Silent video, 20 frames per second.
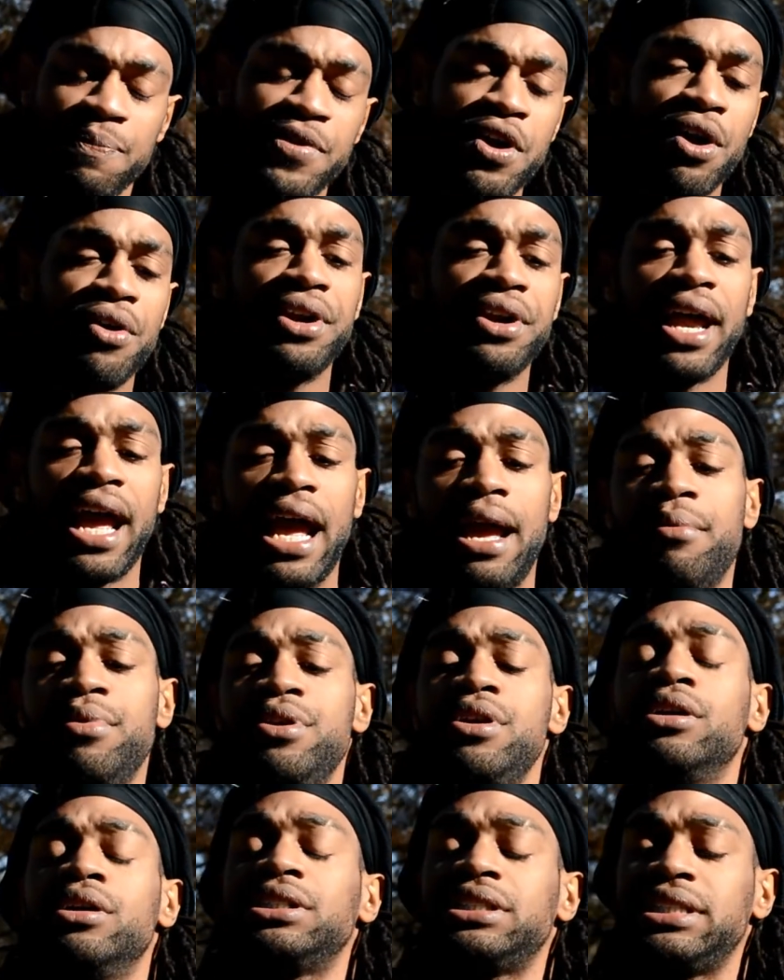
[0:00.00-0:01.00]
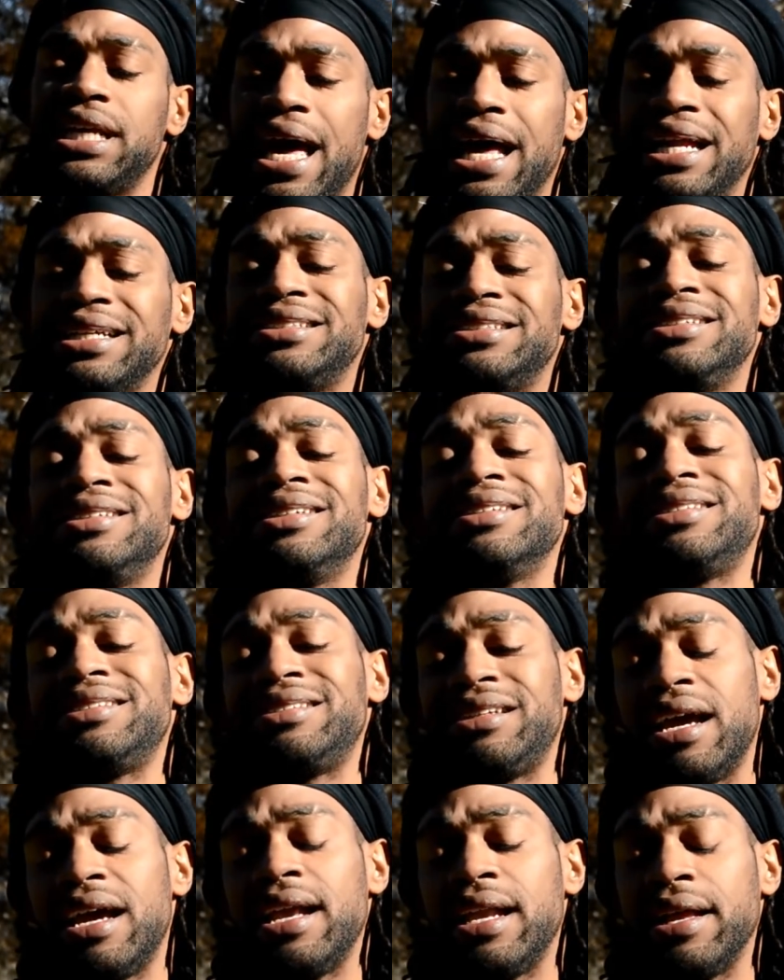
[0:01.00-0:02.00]
your name and your status in good
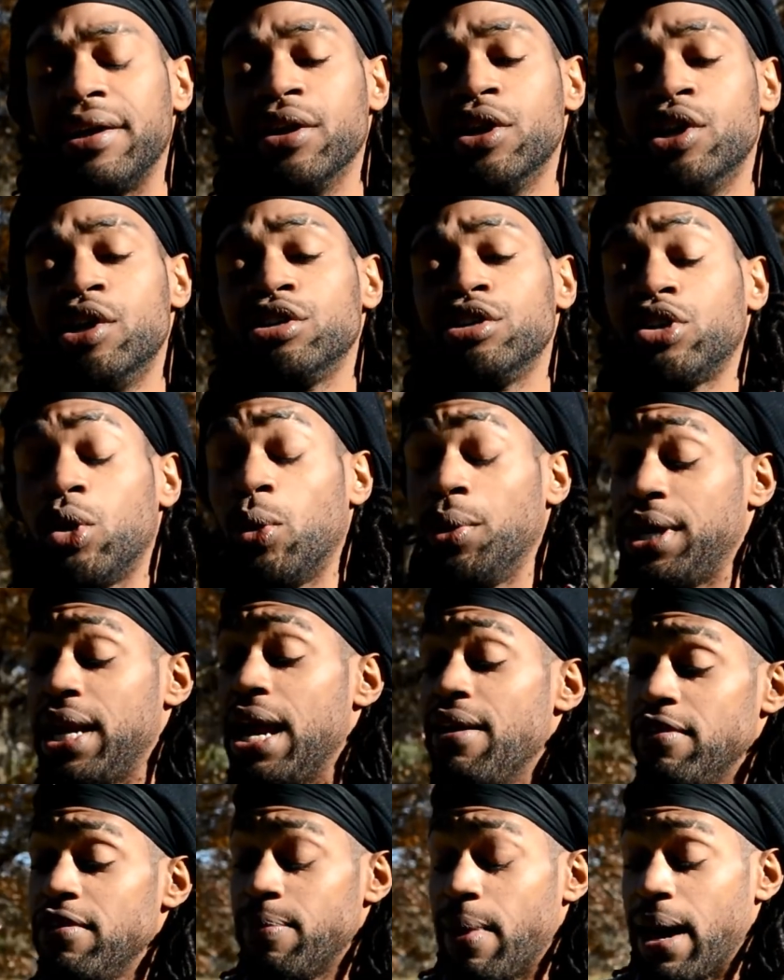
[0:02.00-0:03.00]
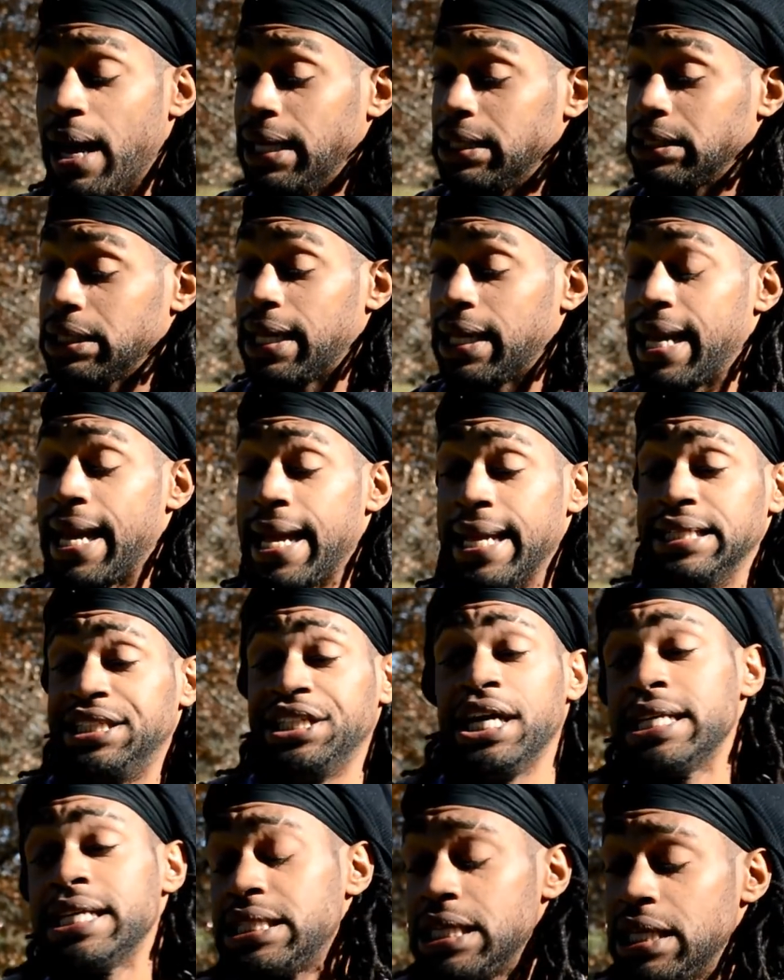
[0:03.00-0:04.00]
standing so when everybody's like hey
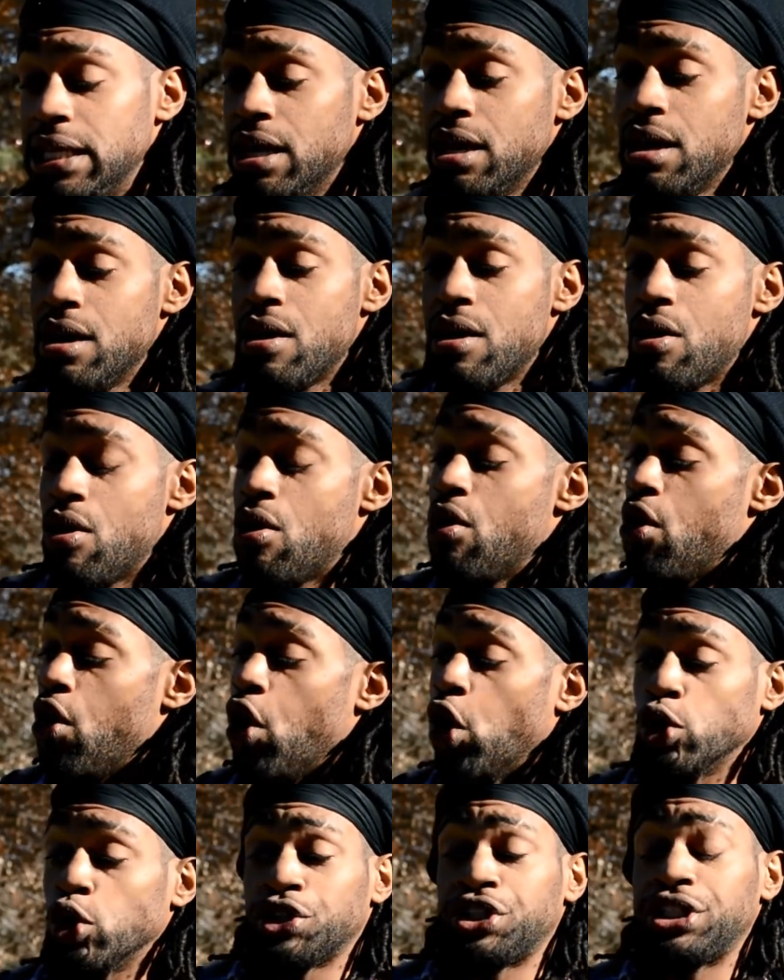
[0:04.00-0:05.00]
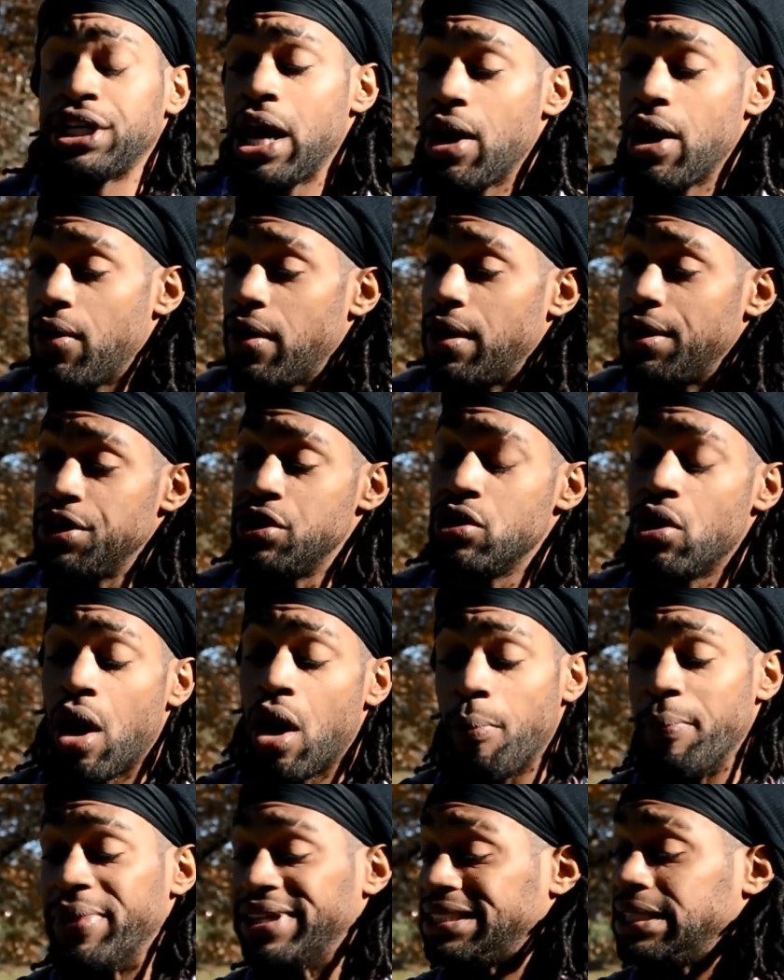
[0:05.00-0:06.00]
jesse or, or Sarah, you know, oh
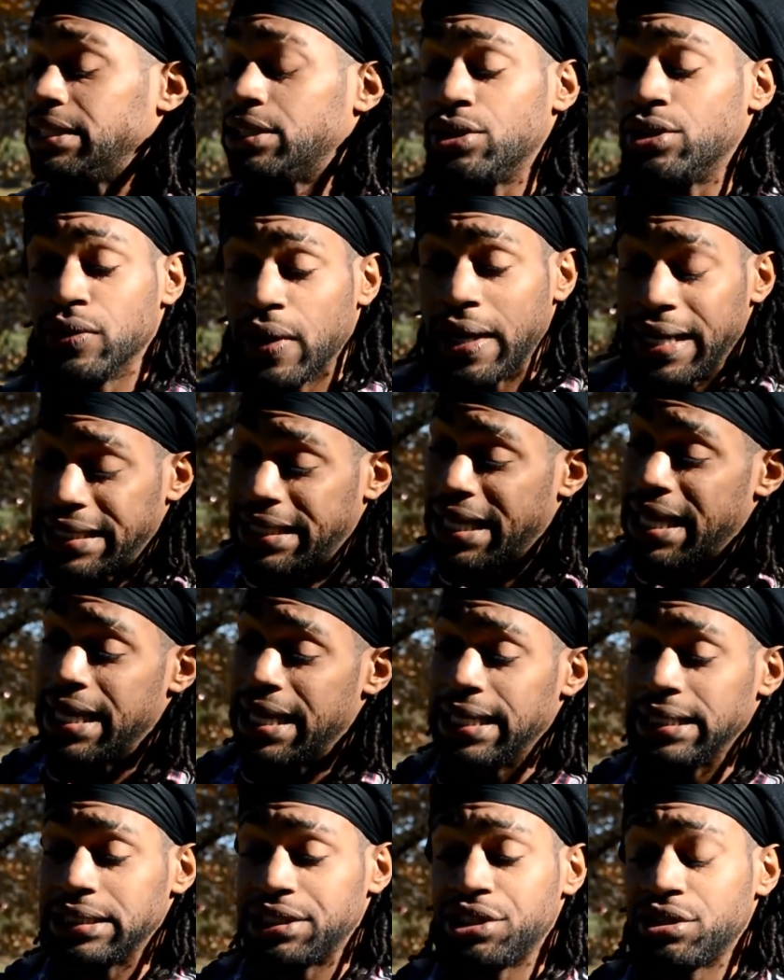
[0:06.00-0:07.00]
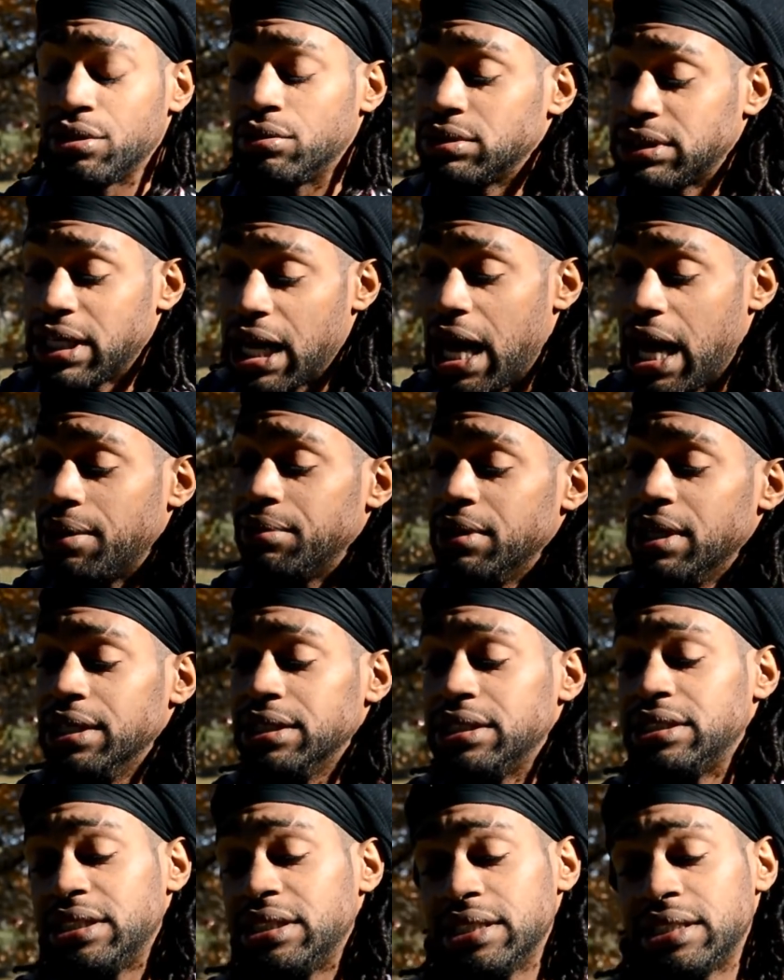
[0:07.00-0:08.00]
man, she's a great candidate, she's on time,
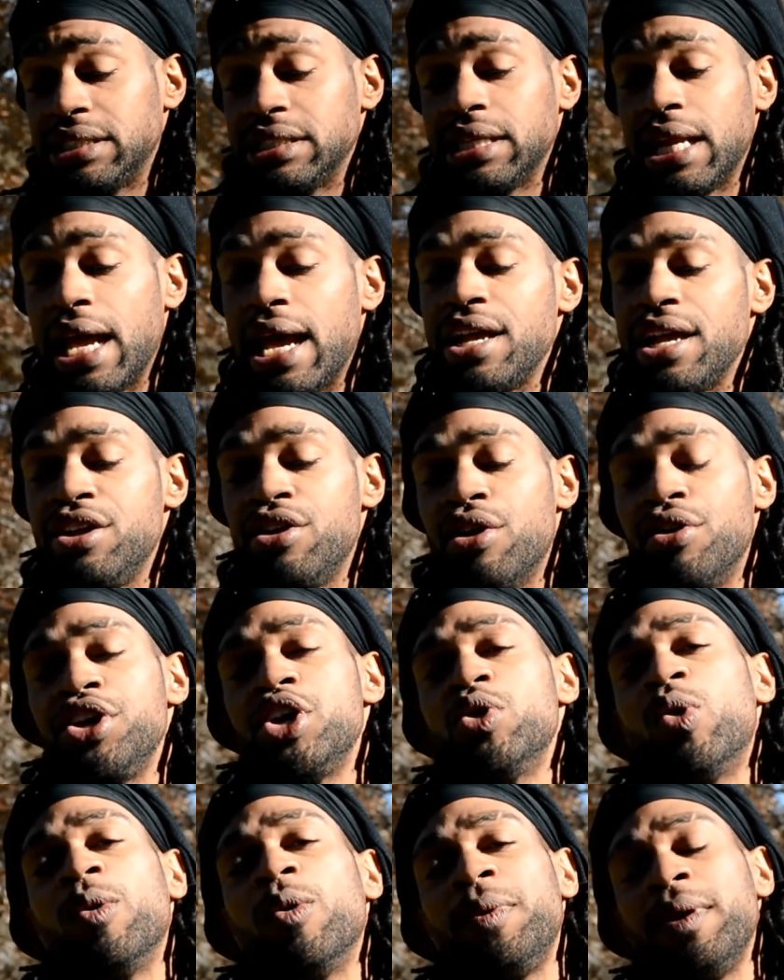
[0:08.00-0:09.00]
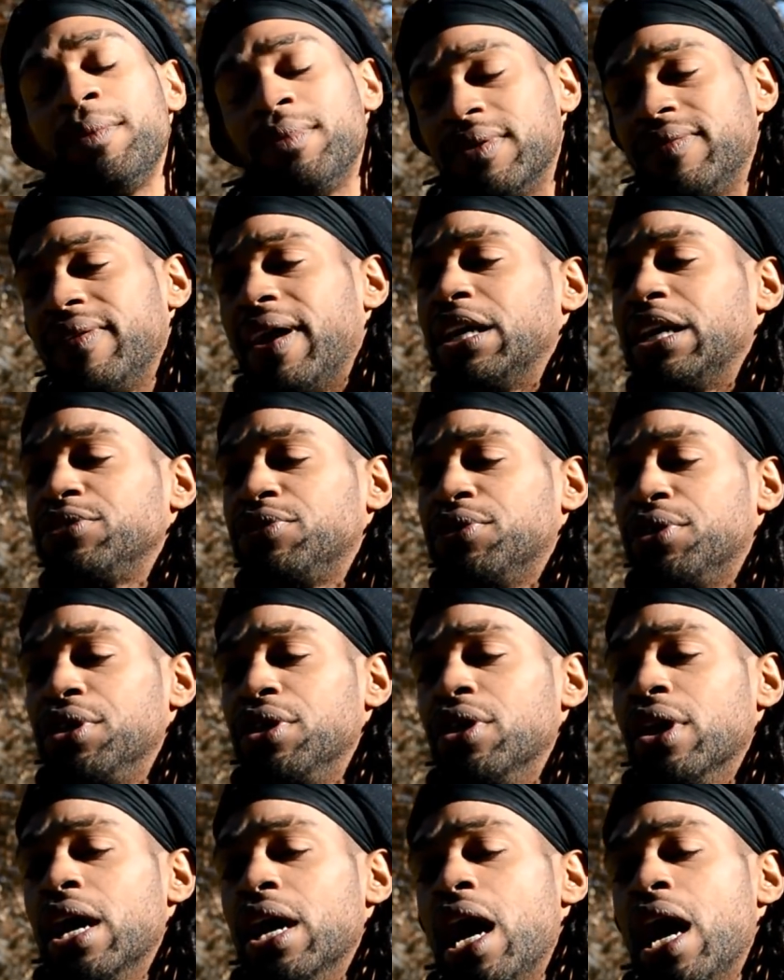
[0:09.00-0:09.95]
she's this and that, you know, and you want people to vouch for you.